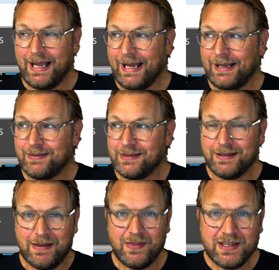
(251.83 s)
And
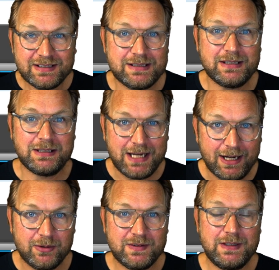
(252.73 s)
this is a
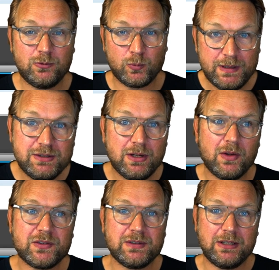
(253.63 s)
guaranteed
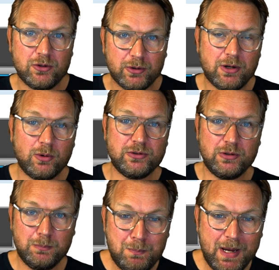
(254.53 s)
results that you're going
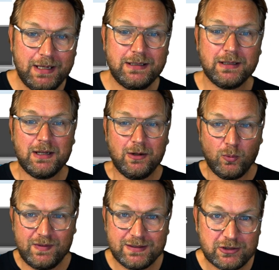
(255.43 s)
to make
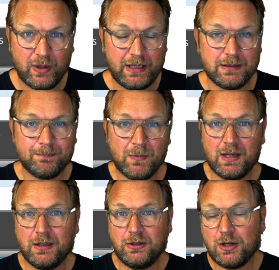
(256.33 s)
with this training.
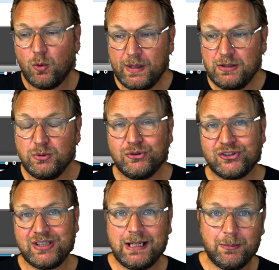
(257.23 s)
You know, when you
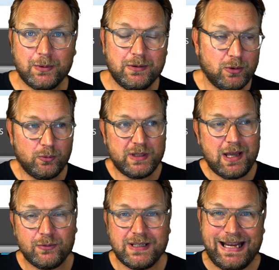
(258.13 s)
set up, when you
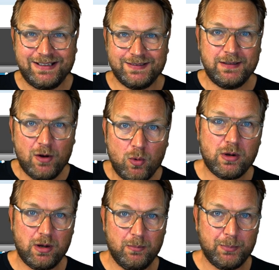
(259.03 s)
have an SEO
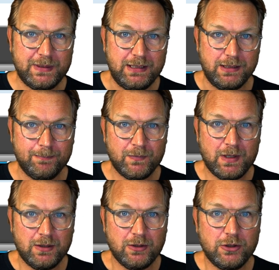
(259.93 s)
company,
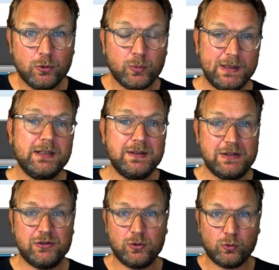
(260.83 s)
you really
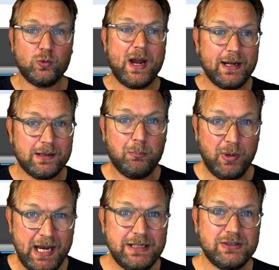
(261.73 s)
need to rank
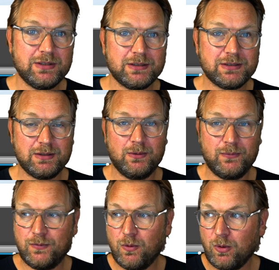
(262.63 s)
pages
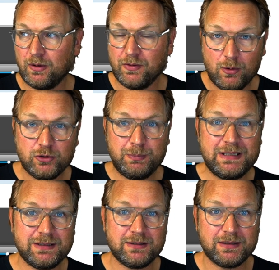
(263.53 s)
for those
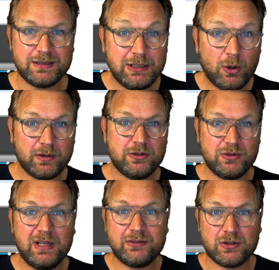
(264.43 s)
businesses in order
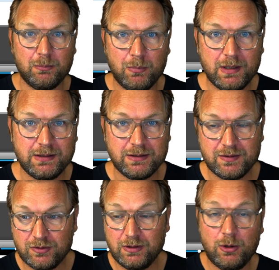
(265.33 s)
to get your
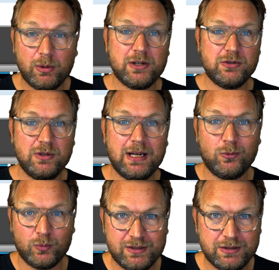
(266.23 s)
money, in order to get
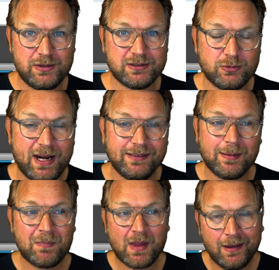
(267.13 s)
results, right?
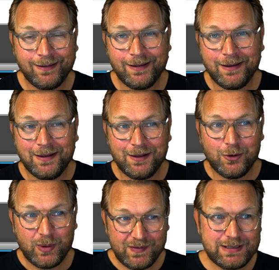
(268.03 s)

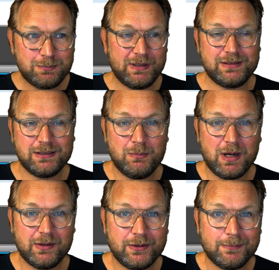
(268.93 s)
With this business
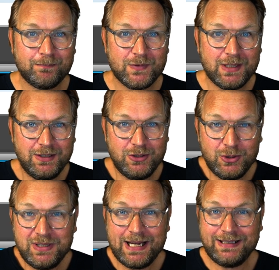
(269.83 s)
model,
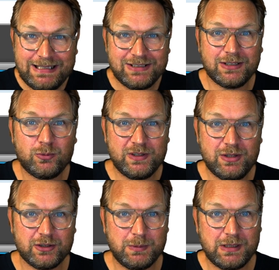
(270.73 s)
you get instant
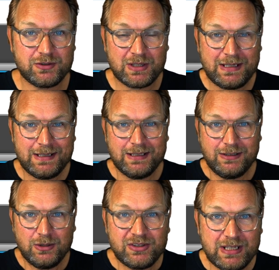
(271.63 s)
results because
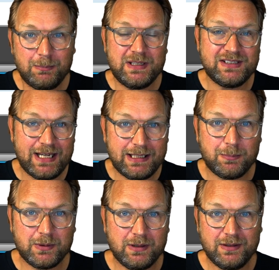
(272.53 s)
you simply set up